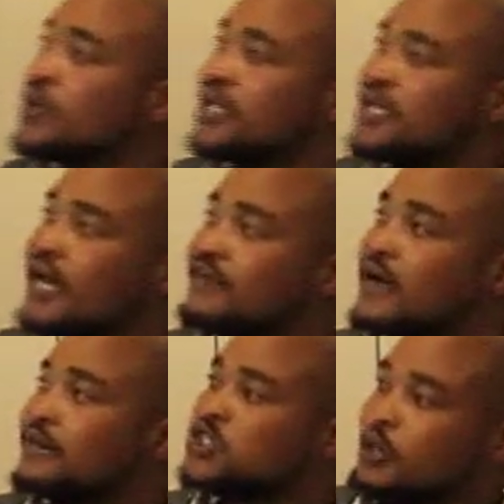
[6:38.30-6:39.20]
we
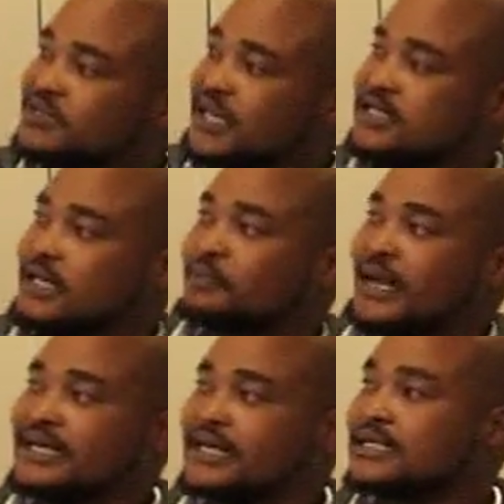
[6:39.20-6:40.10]
have adopted
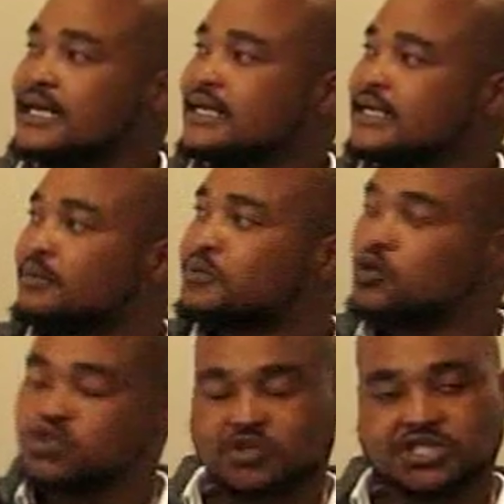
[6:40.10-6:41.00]
a blended learning
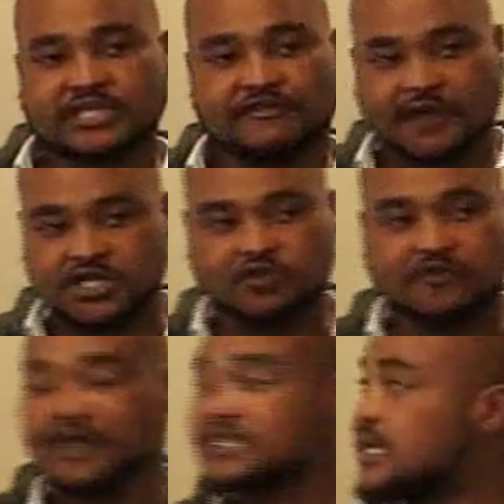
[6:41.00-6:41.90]
approach, which is a
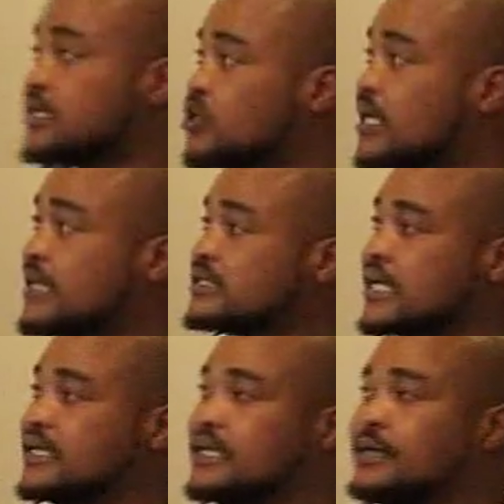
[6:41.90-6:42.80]
face-to-face and
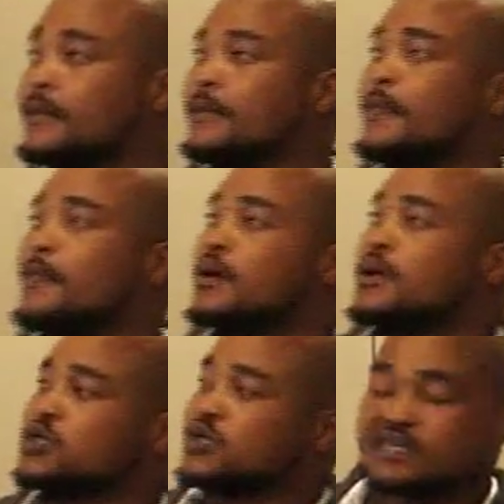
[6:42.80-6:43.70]
online training
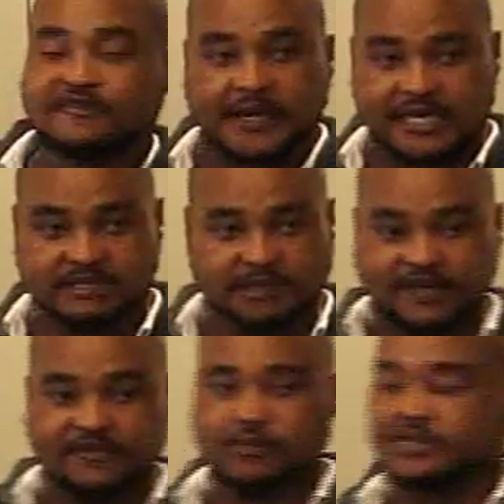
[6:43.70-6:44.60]
using various
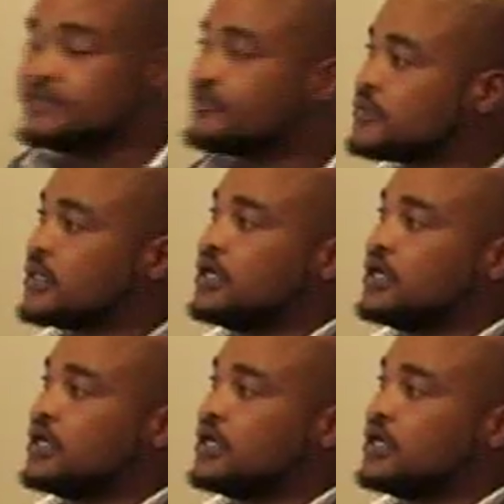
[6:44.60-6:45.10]
platforms.